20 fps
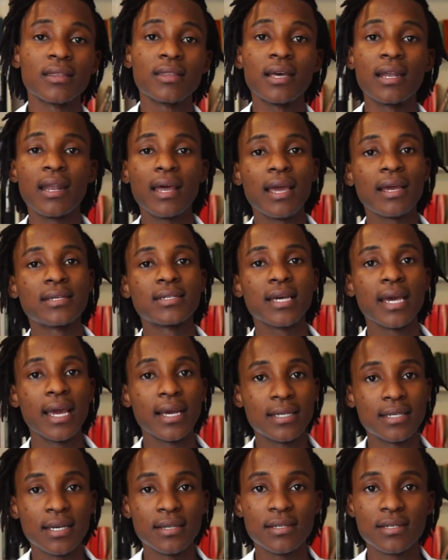late
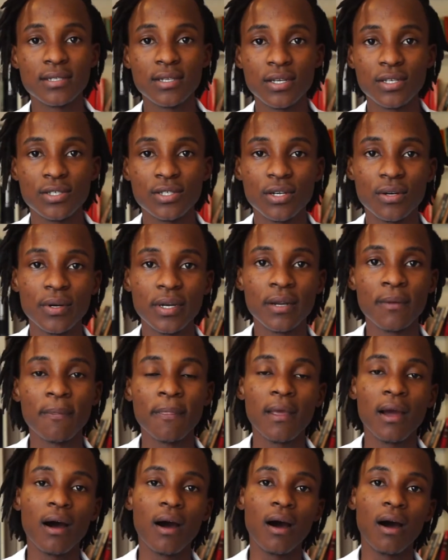18th century,
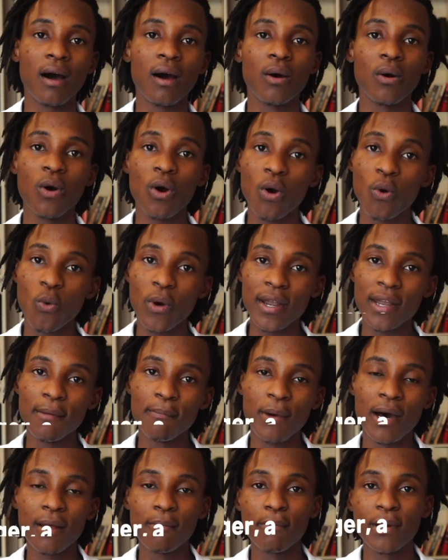when a
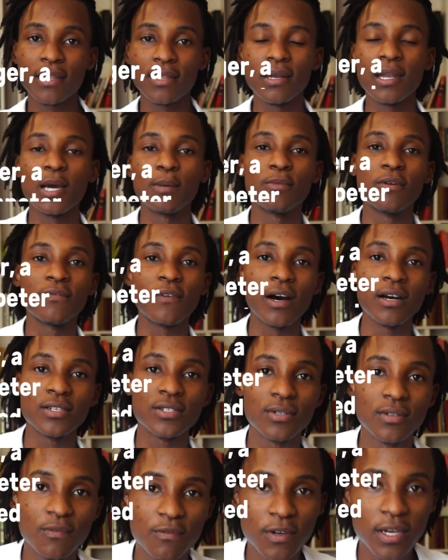man by the name of
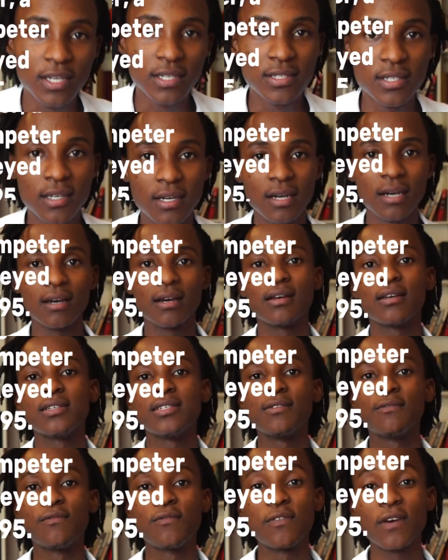Anton Weidinger
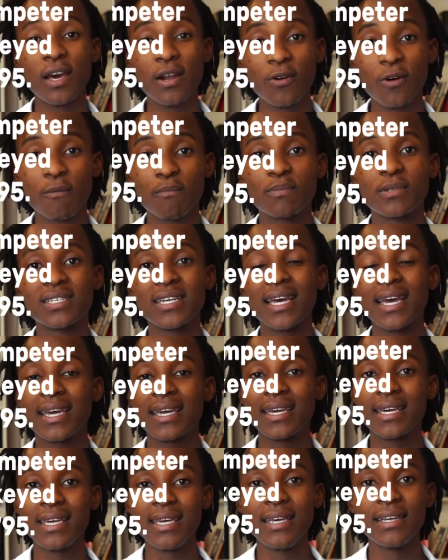developed a
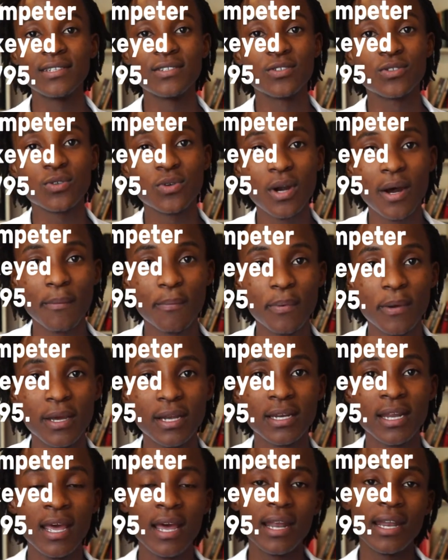keyed
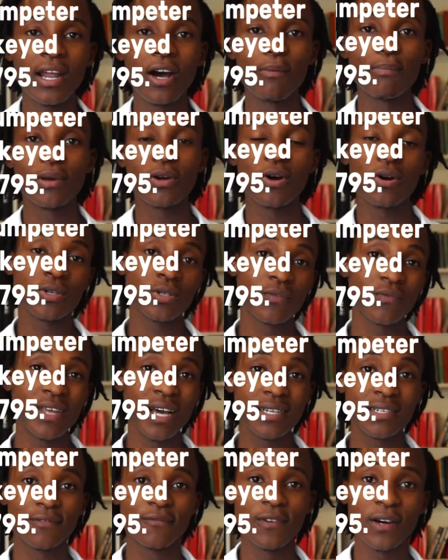trumpet. Now, because of
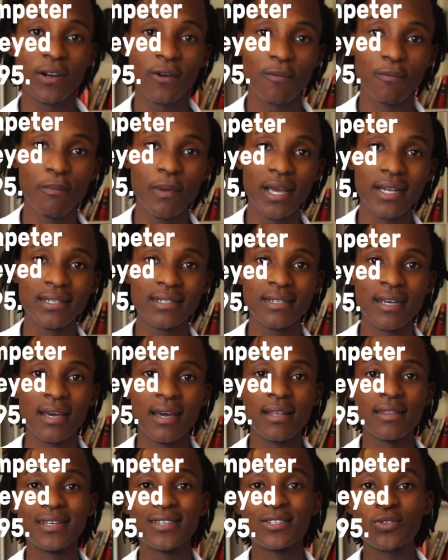that development,
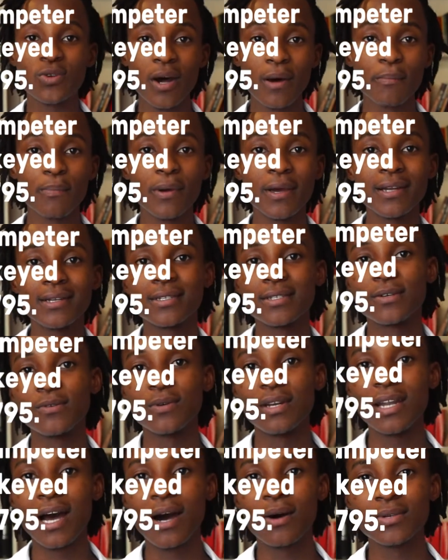the trumpet could
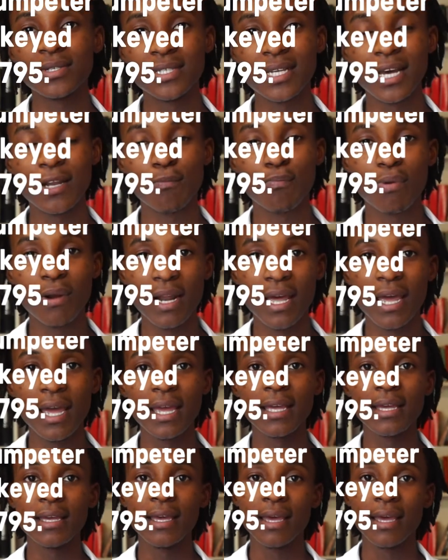now start playing